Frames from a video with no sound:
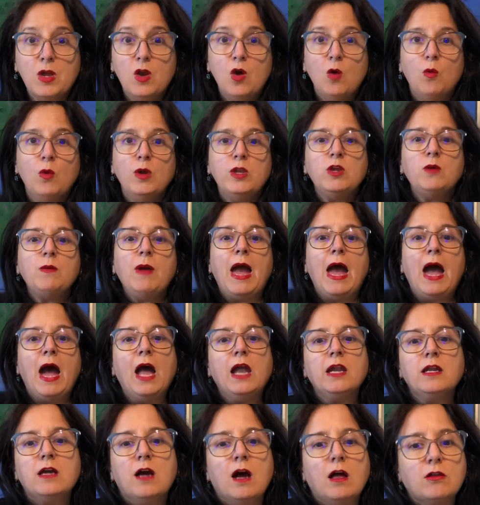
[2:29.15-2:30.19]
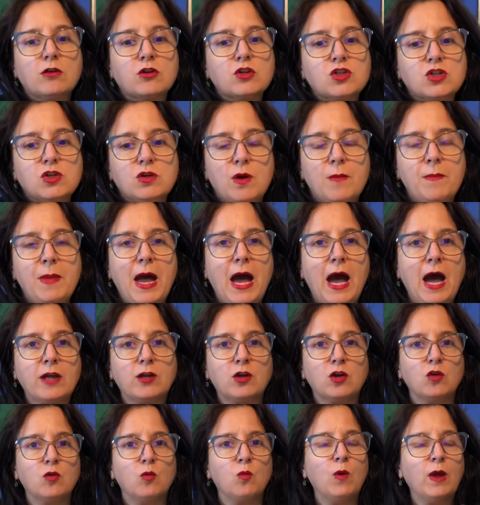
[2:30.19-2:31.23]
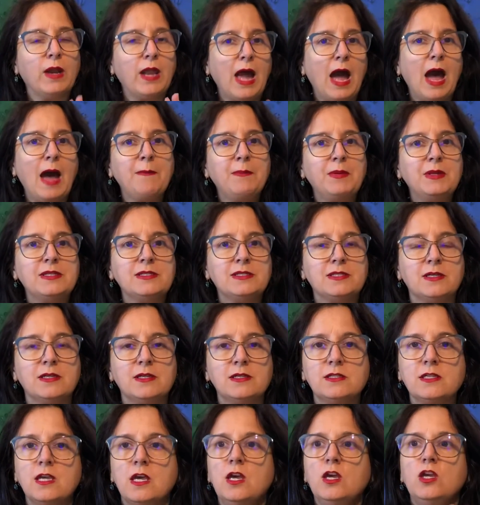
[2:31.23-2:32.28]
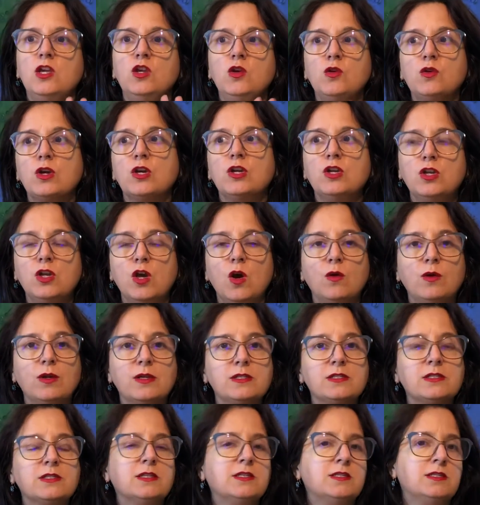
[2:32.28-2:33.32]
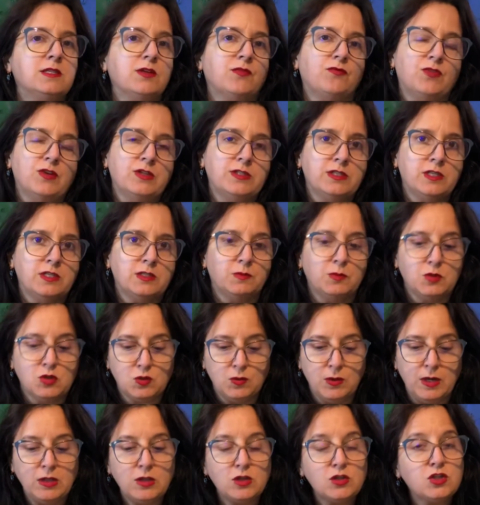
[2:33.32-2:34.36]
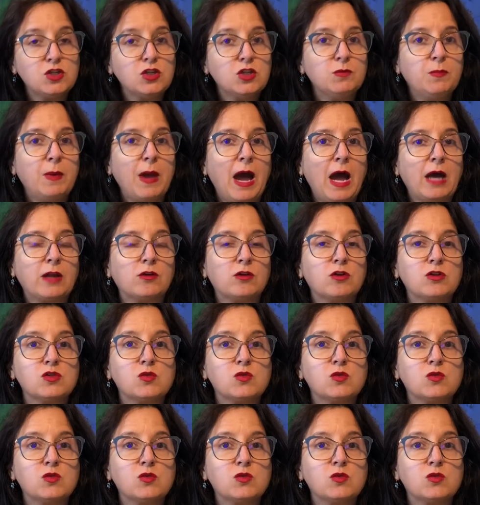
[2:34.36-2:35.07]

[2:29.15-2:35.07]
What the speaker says: When you add color to a pattern, what happens is you can notice the differences between the two patterns,